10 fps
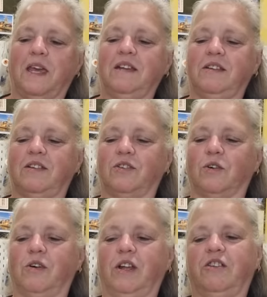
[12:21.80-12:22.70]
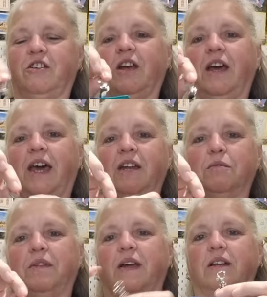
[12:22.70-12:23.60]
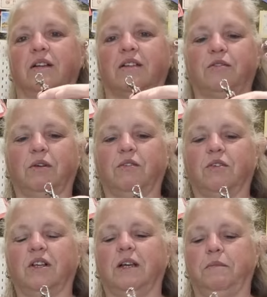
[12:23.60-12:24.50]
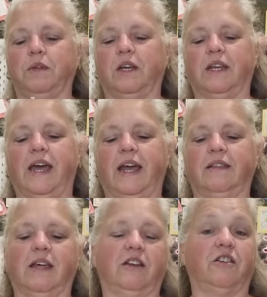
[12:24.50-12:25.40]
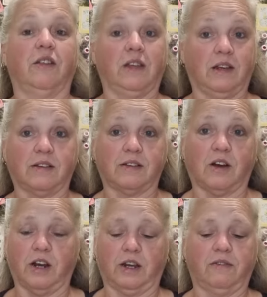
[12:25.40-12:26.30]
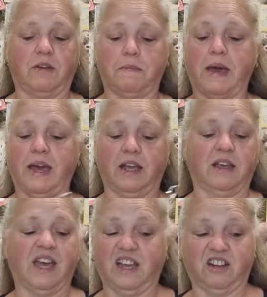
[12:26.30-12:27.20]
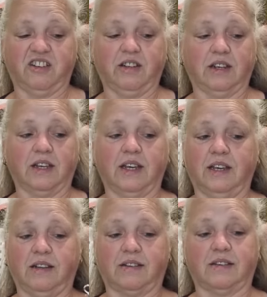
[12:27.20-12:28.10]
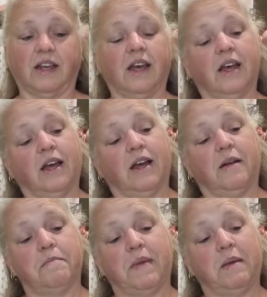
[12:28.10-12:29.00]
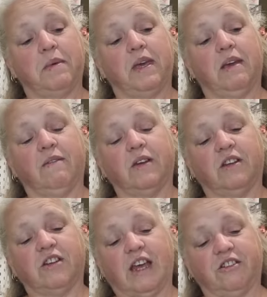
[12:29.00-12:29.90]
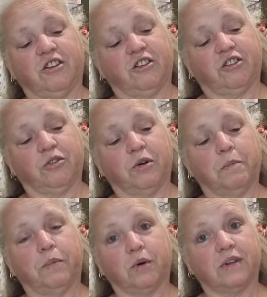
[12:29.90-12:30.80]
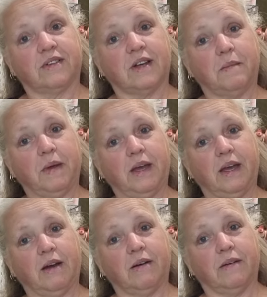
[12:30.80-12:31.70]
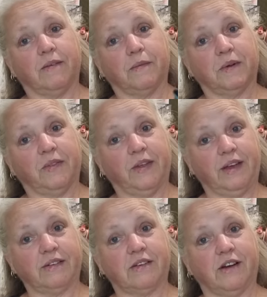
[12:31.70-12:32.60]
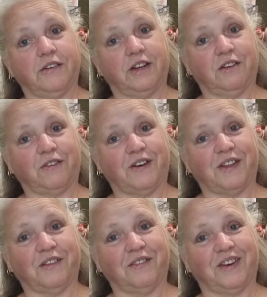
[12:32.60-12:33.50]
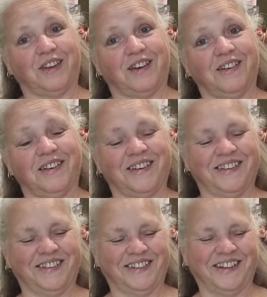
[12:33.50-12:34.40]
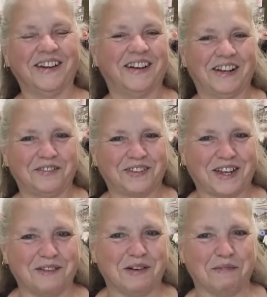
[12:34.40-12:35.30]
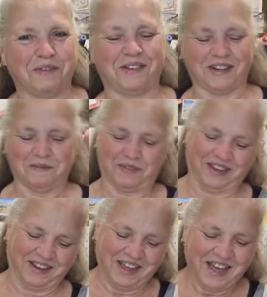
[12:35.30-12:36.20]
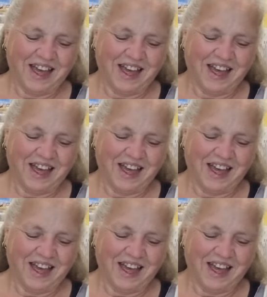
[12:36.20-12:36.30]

easy storage, and with that little swivel clip, you can hang that to the inside of your bag, hang it to your keys. Maybe even attach it to a book somehow. Well, there's an idea for another video. I have to come up with something.